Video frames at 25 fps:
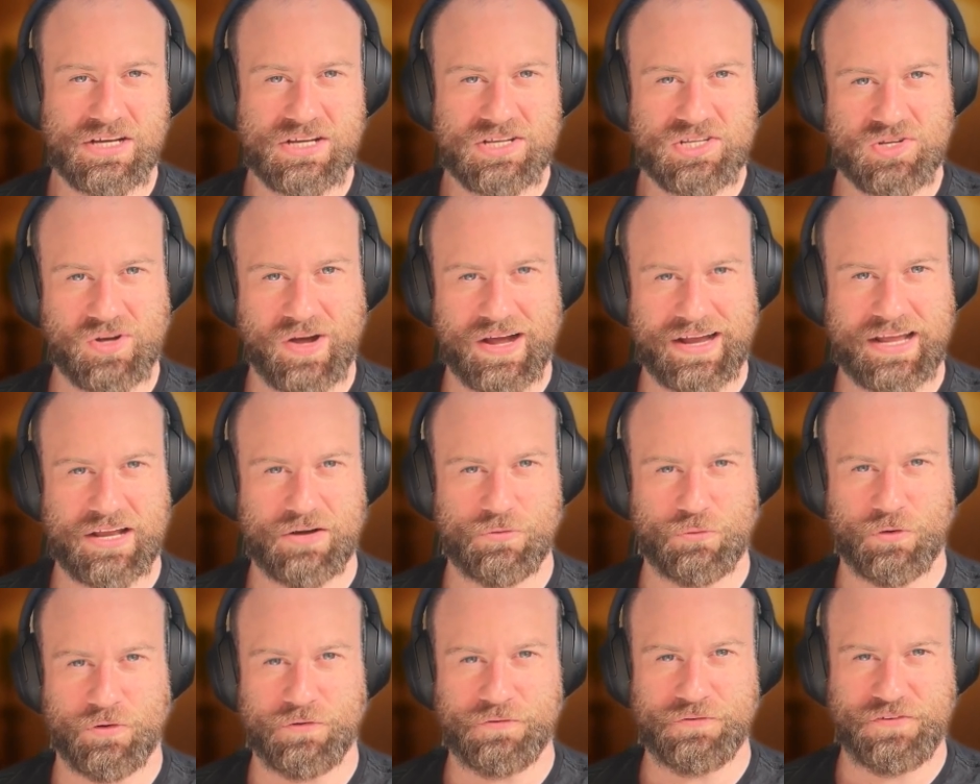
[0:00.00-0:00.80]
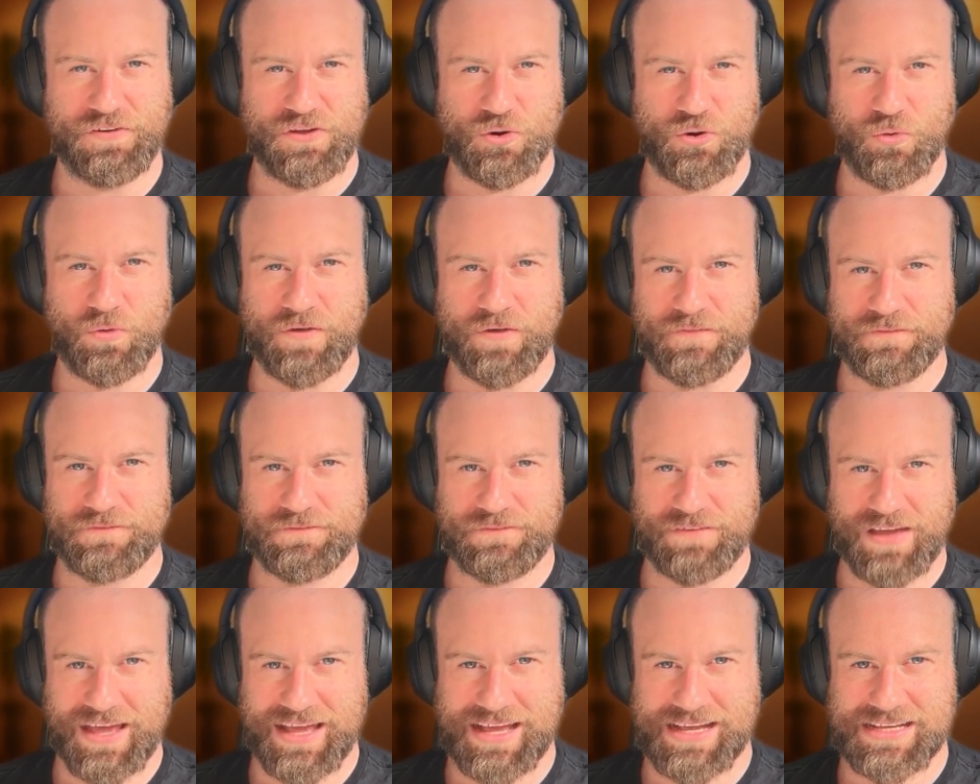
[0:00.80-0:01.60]
so I can reveal the
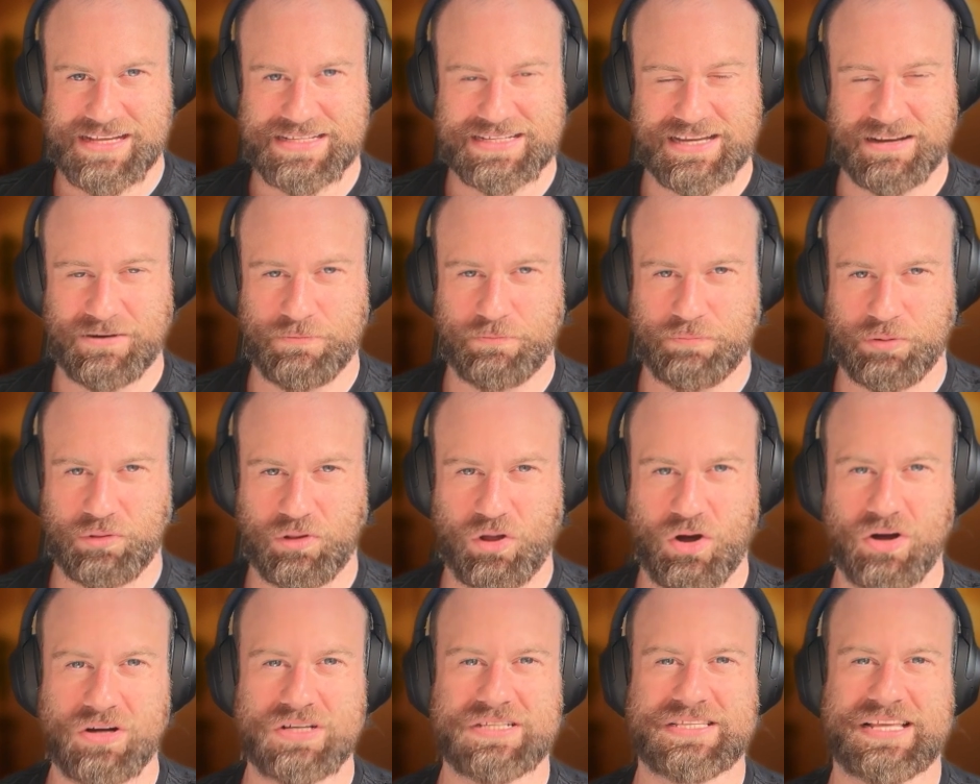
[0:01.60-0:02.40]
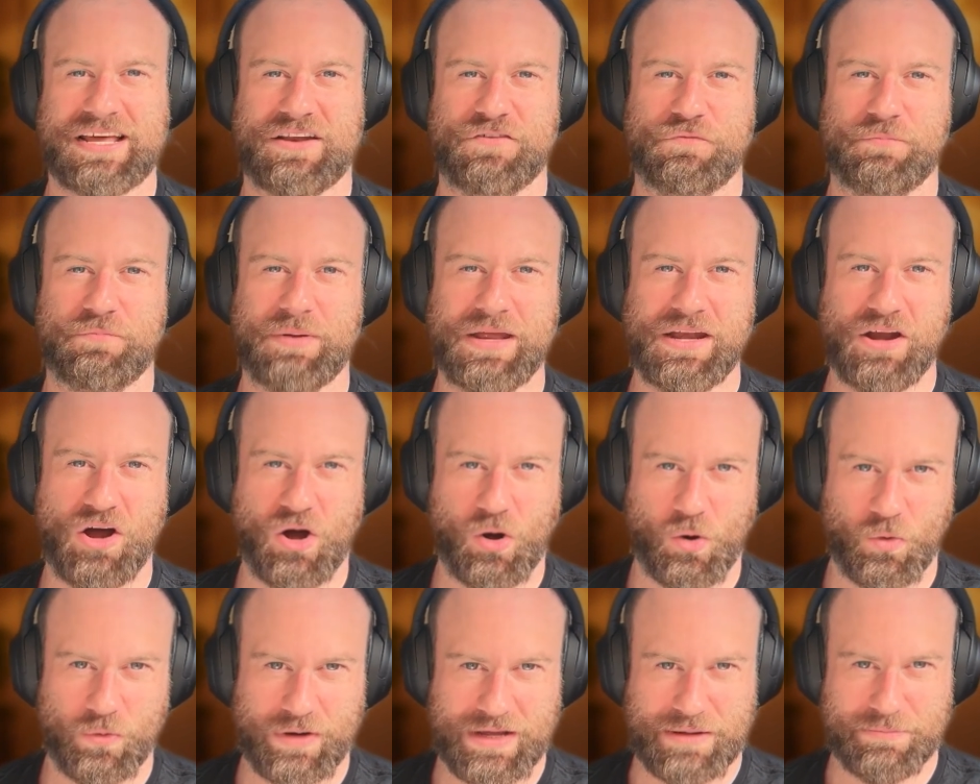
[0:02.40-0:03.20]
fears and blocks that have been
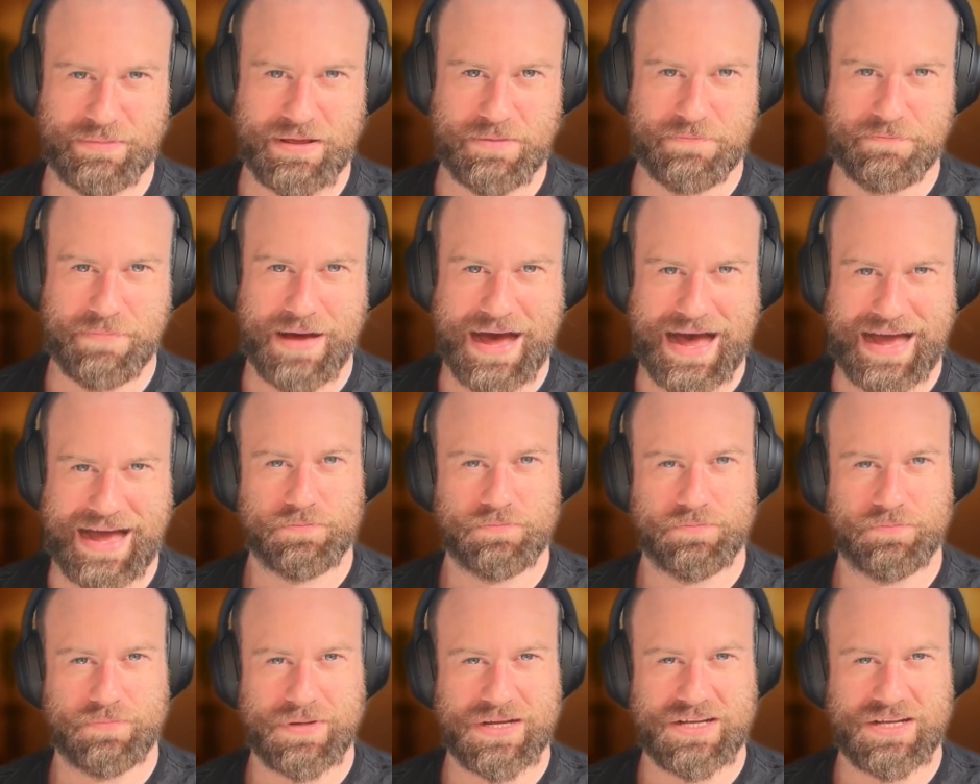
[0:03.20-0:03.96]
holding me back,